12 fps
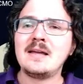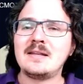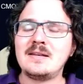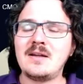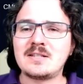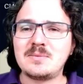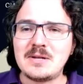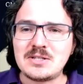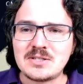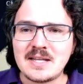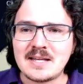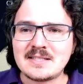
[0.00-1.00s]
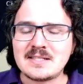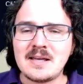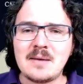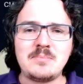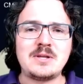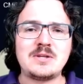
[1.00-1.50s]
Not to mention that's
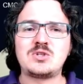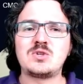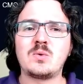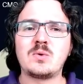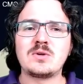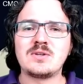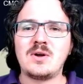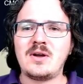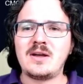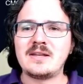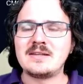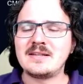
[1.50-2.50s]
a bit short on